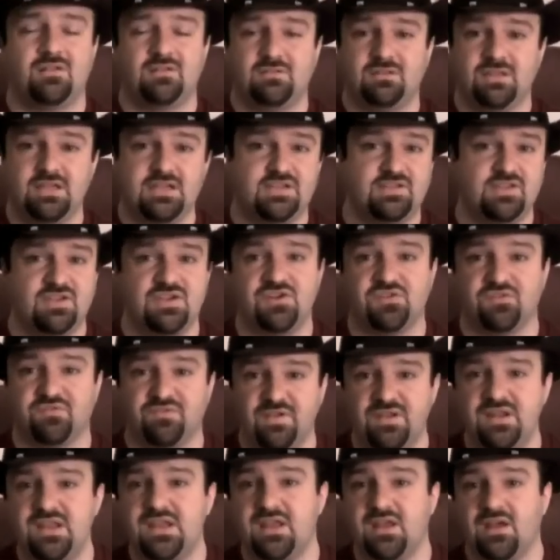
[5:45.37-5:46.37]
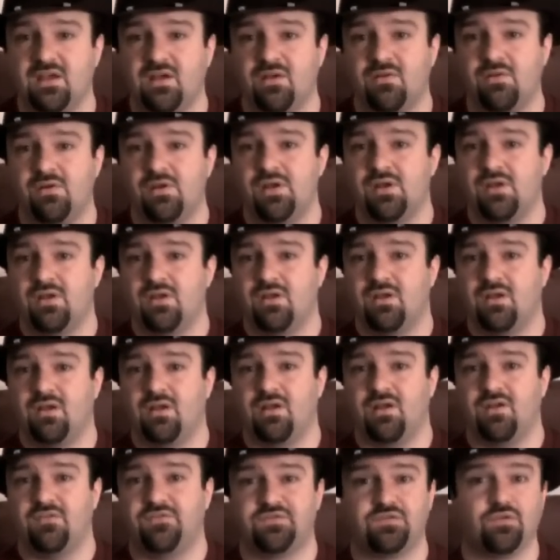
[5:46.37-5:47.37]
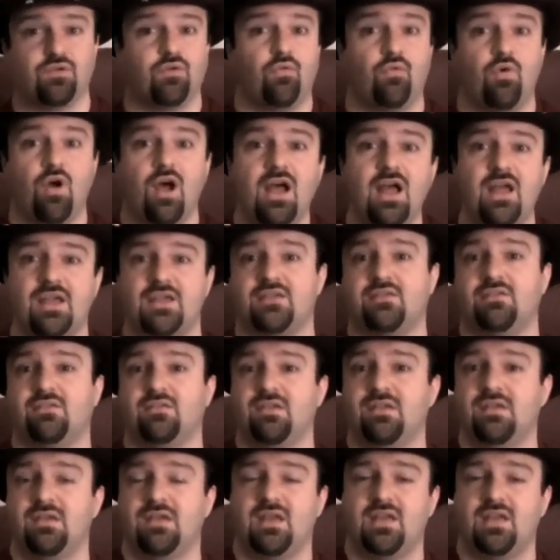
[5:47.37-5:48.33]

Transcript: link to your video uh, for a while.